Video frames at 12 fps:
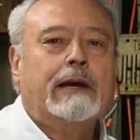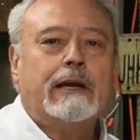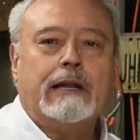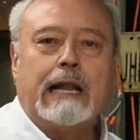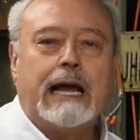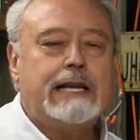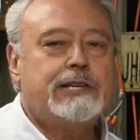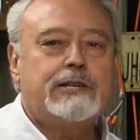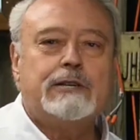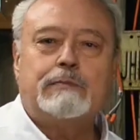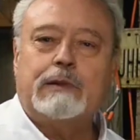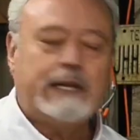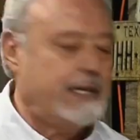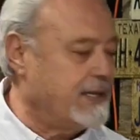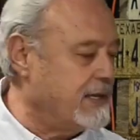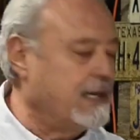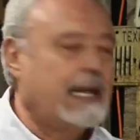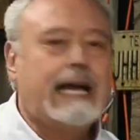License
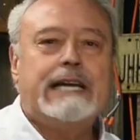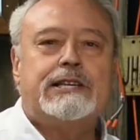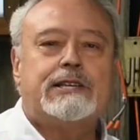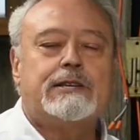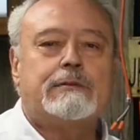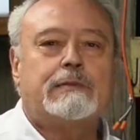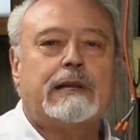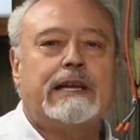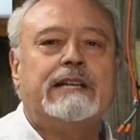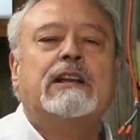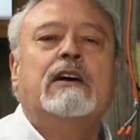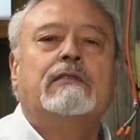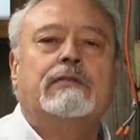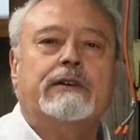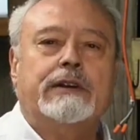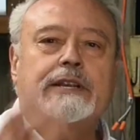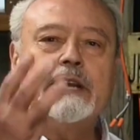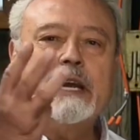plates and license plates for
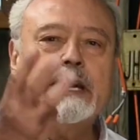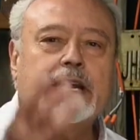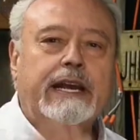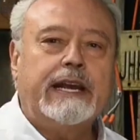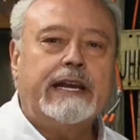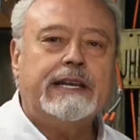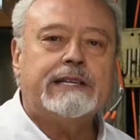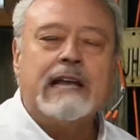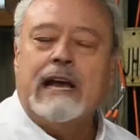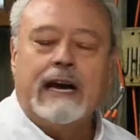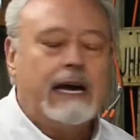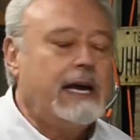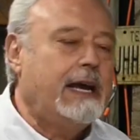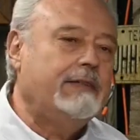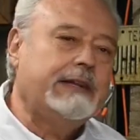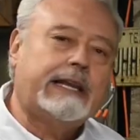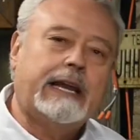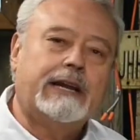decades. I
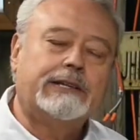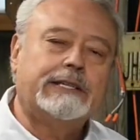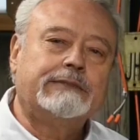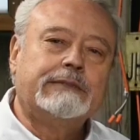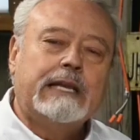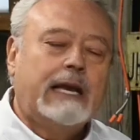haven't counted.